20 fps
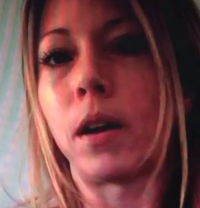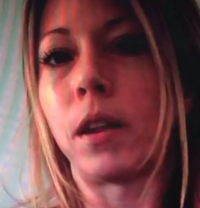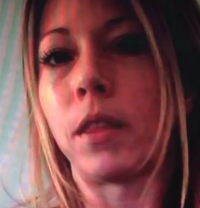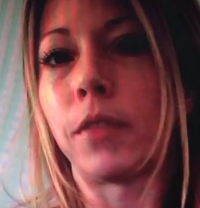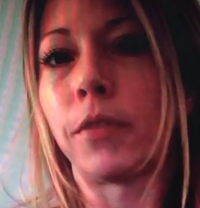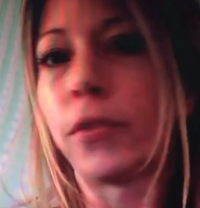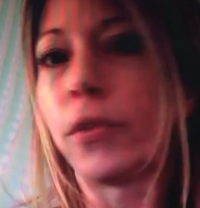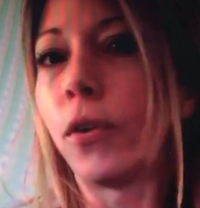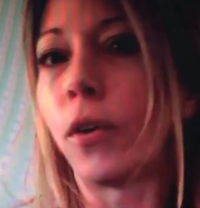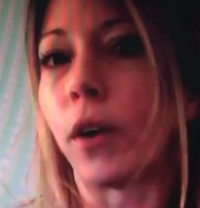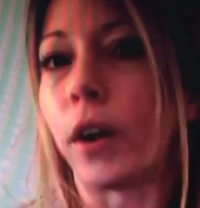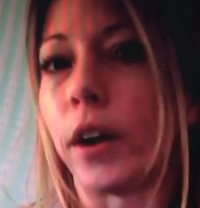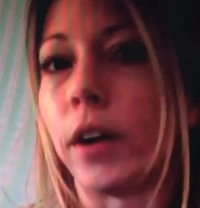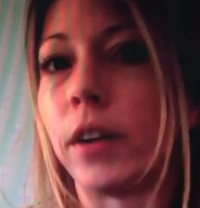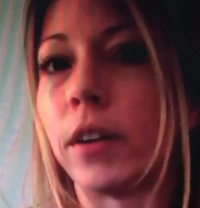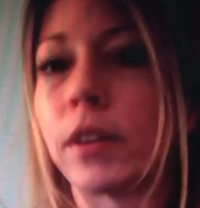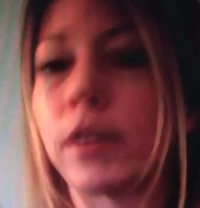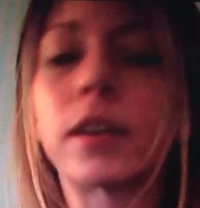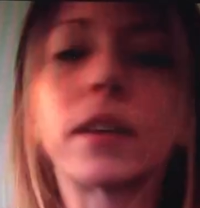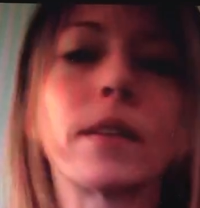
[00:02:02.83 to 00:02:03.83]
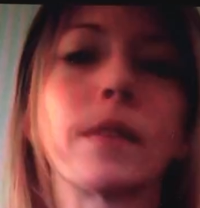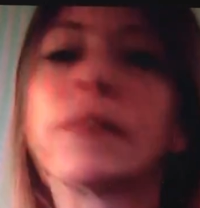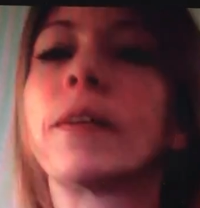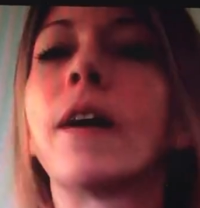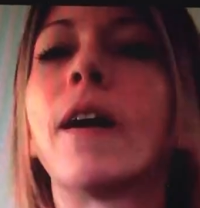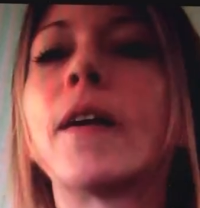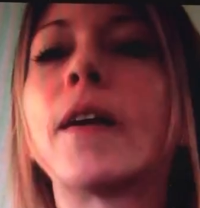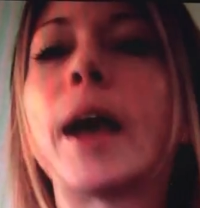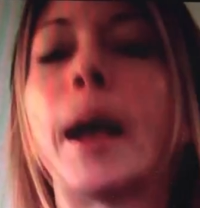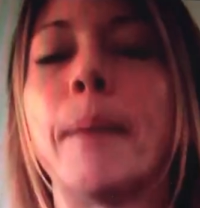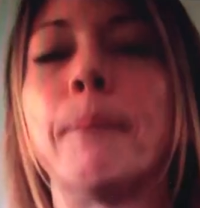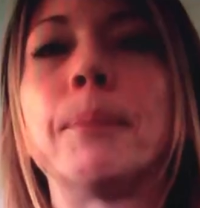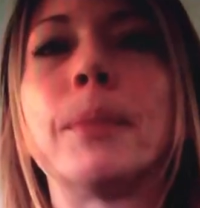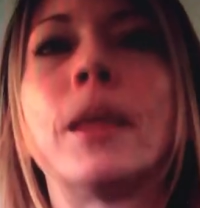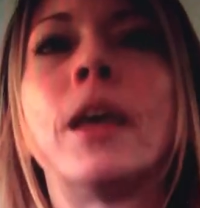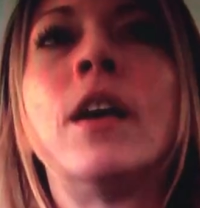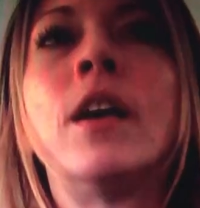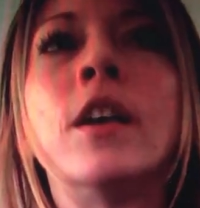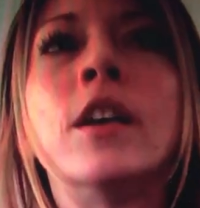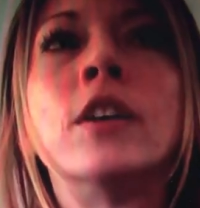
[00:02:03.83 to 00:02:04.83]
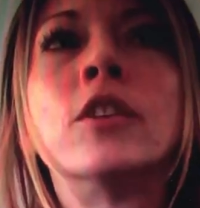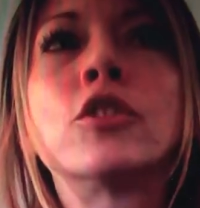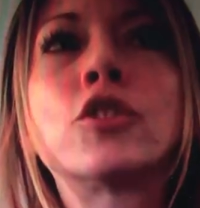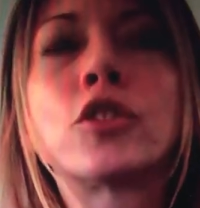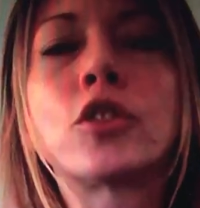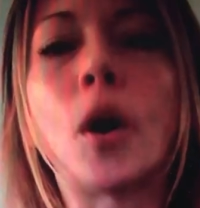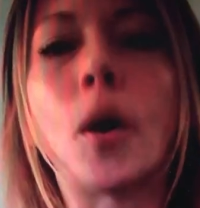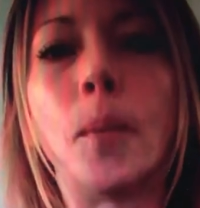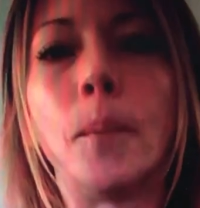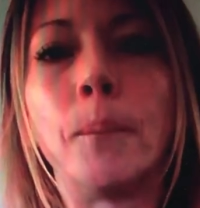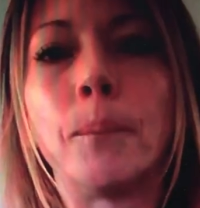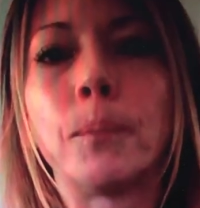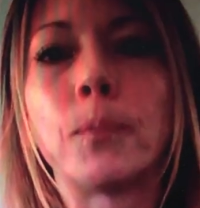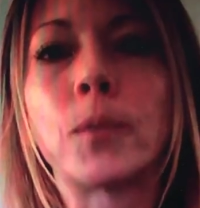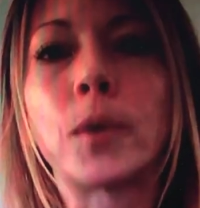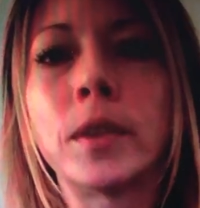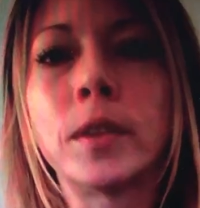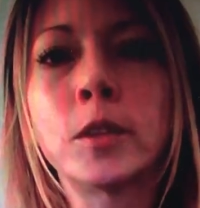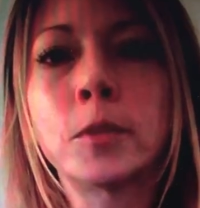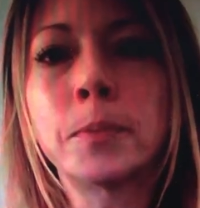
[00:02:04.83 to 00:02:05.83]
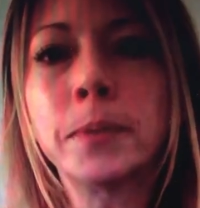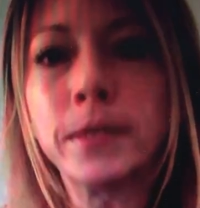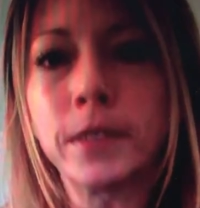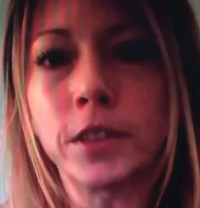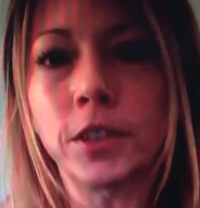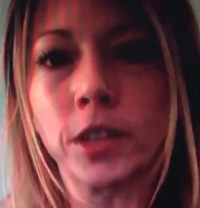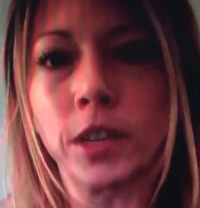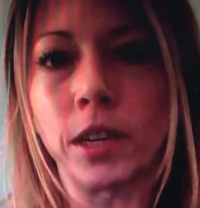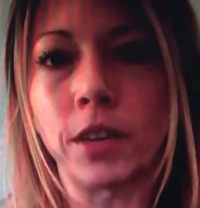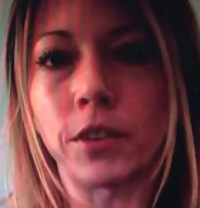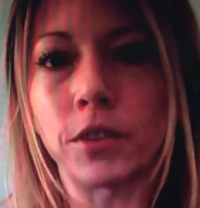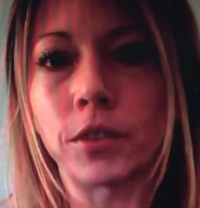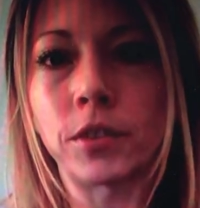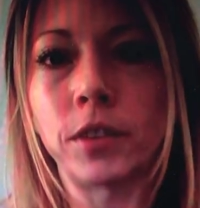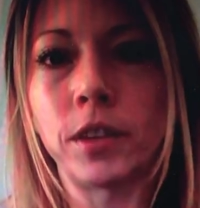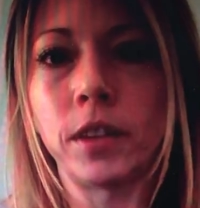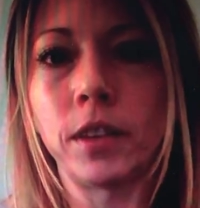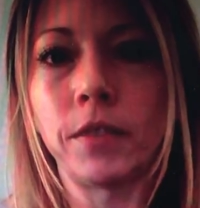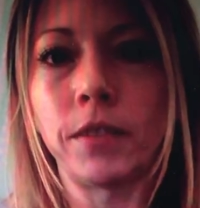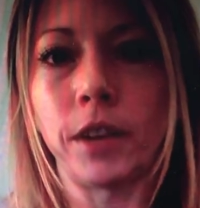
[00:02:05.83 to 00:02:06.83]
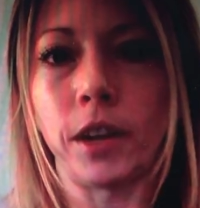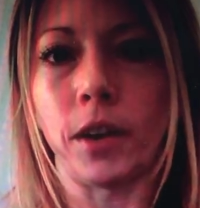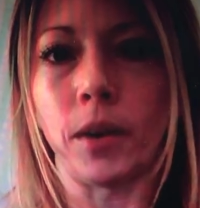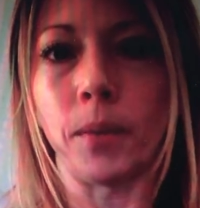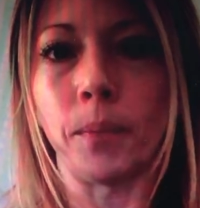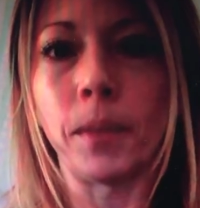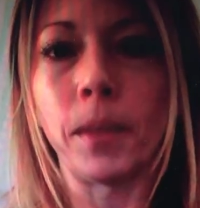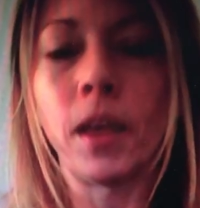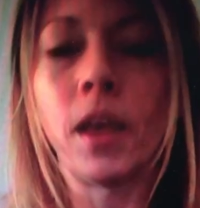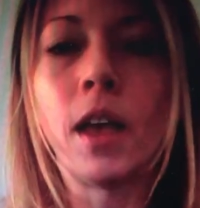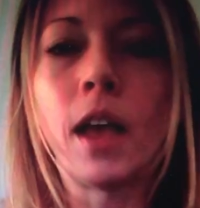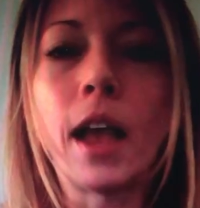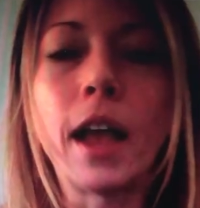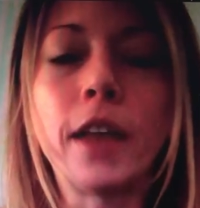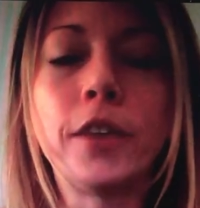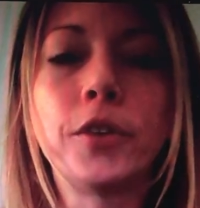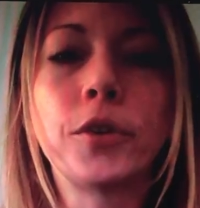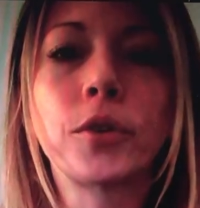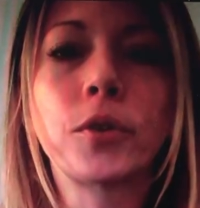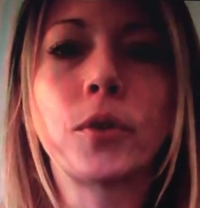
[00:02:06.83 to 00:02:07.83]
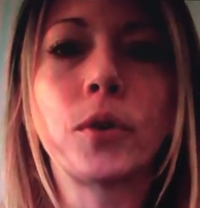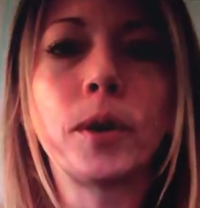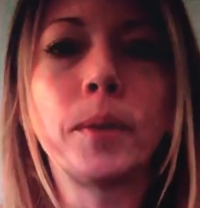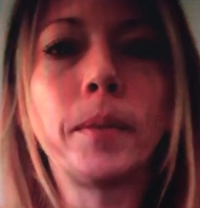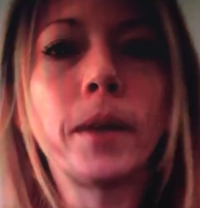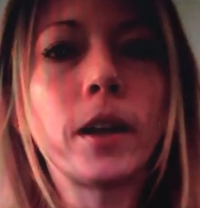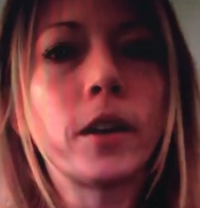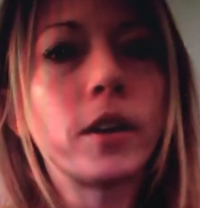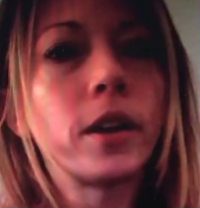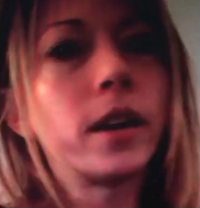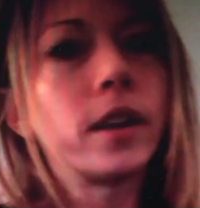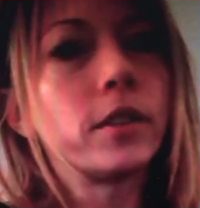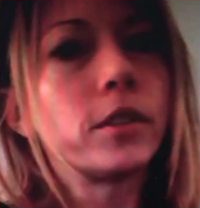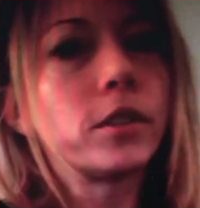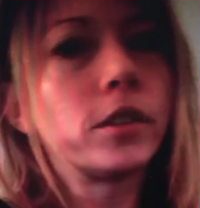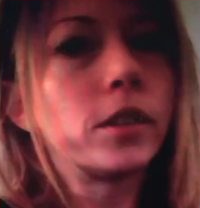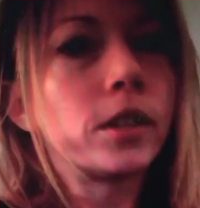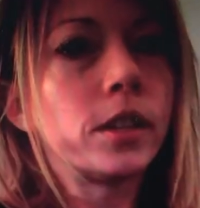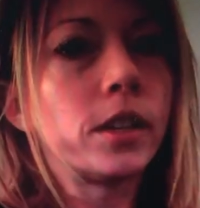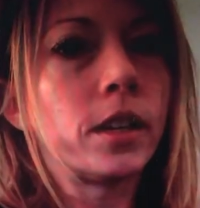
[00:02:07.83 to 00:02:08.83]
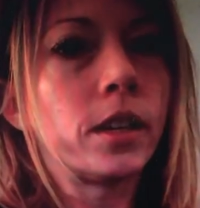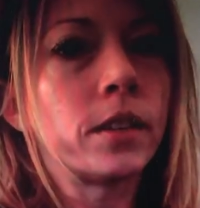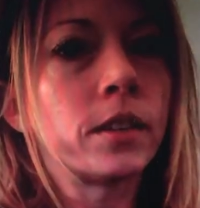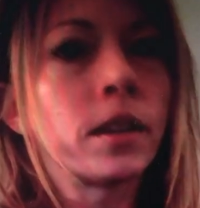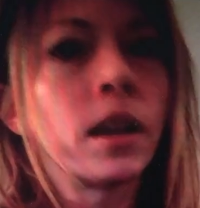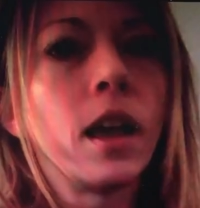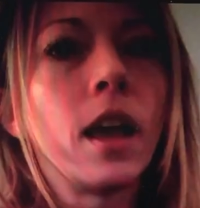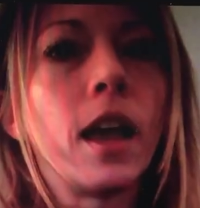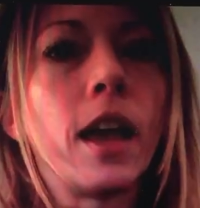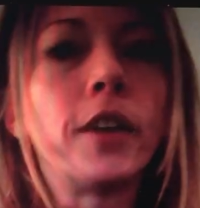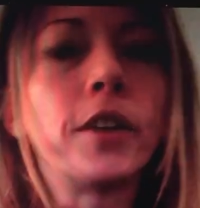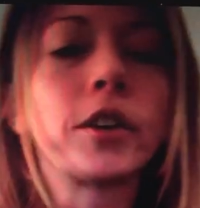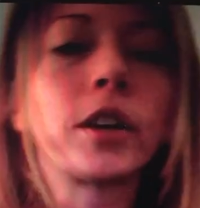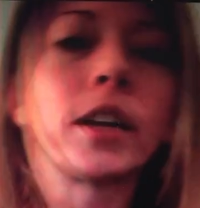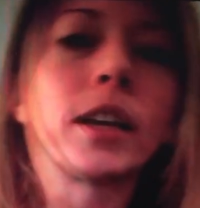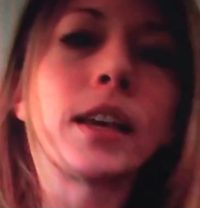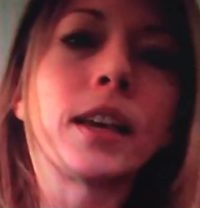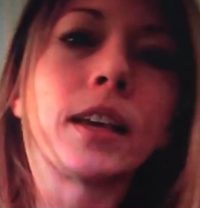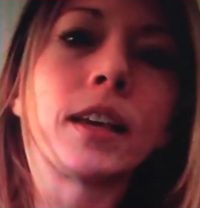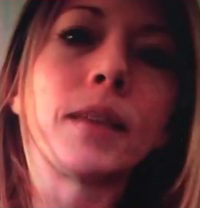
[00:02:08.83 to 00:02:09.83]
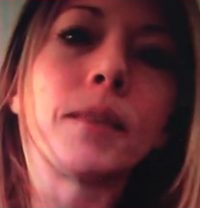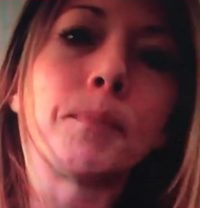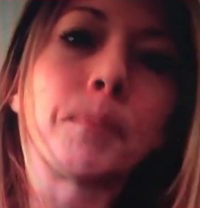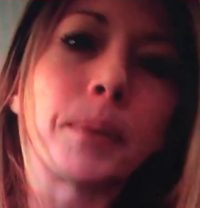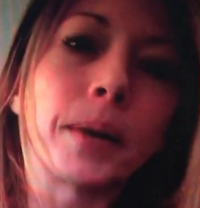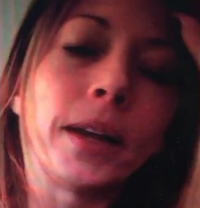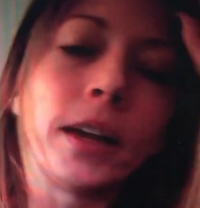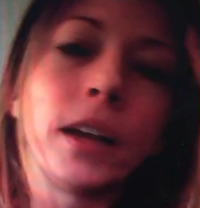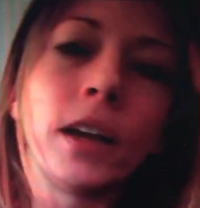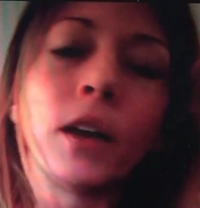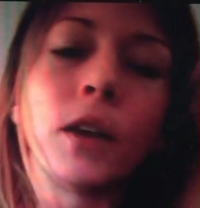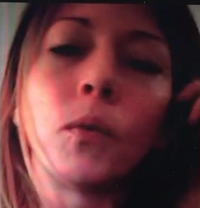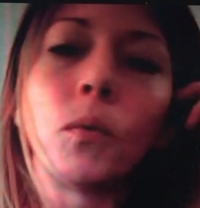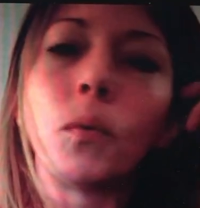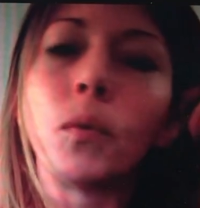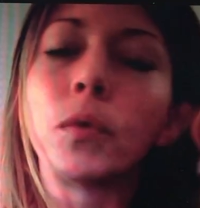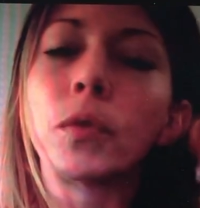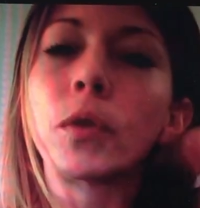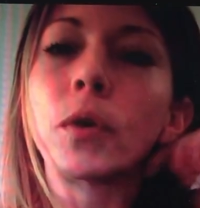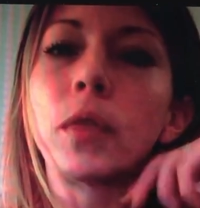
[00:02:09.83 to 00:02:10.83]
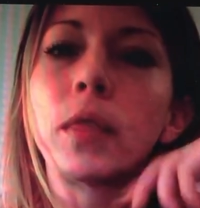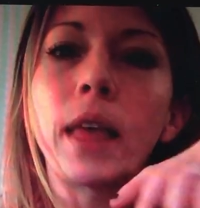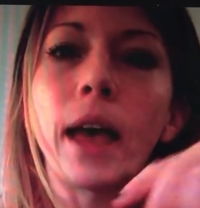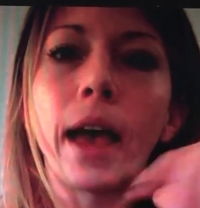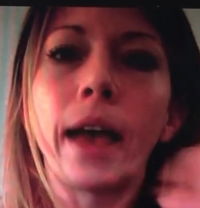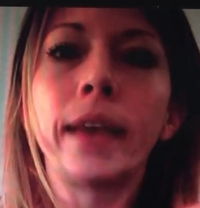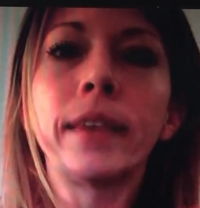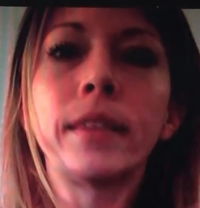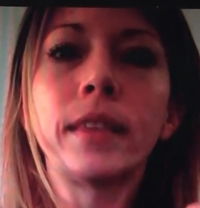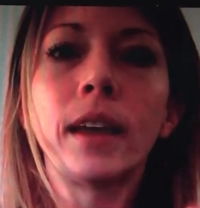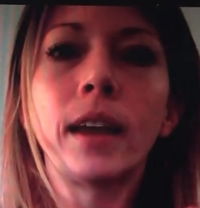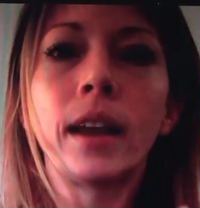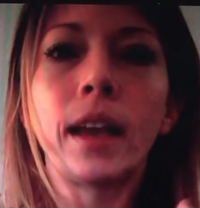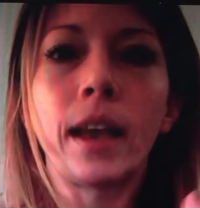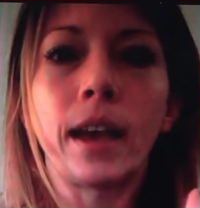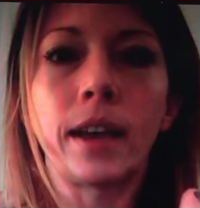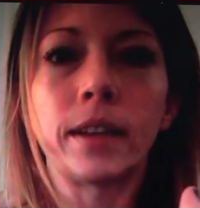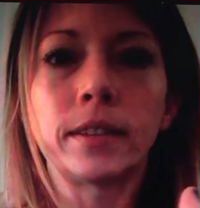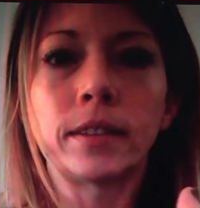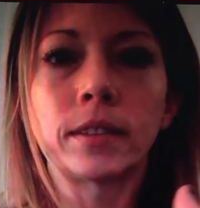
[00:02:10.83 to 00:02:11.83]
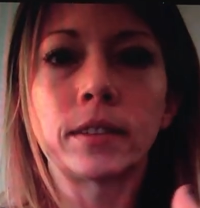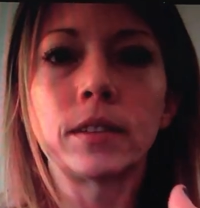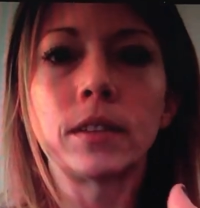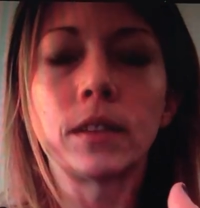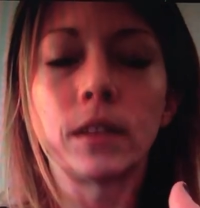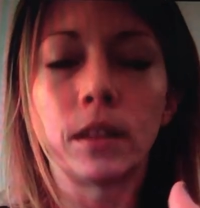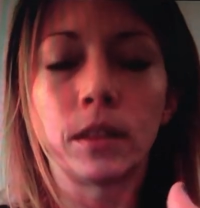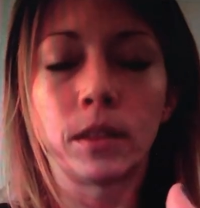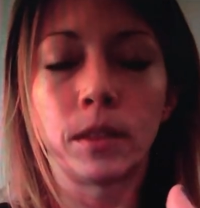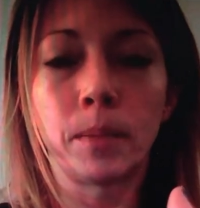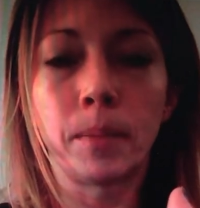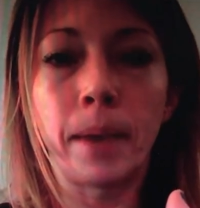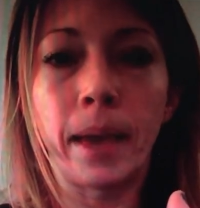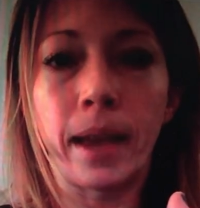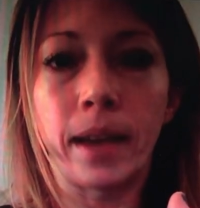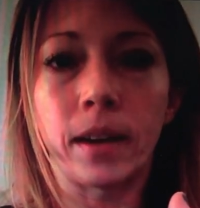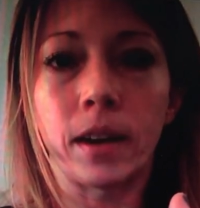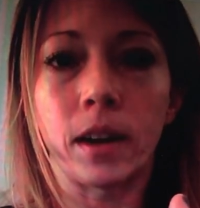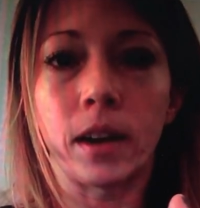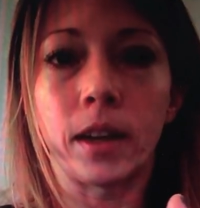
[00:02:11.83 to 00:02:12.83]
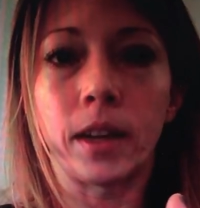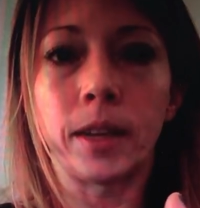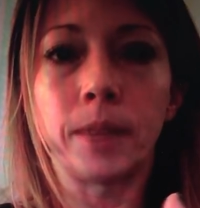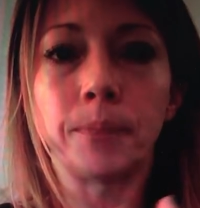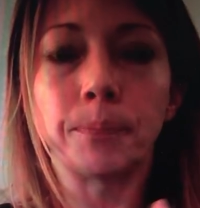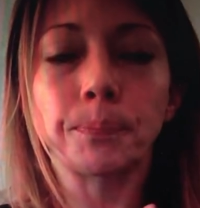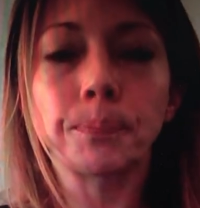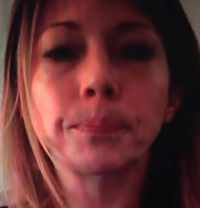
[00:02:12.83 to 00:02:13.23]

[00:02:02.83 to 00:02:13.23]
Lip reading: on the floor. Okay, so we're in this position, as you'll see in the video. And you're going to be on your hands and your knees, and you're going to bring the leg that has the band on it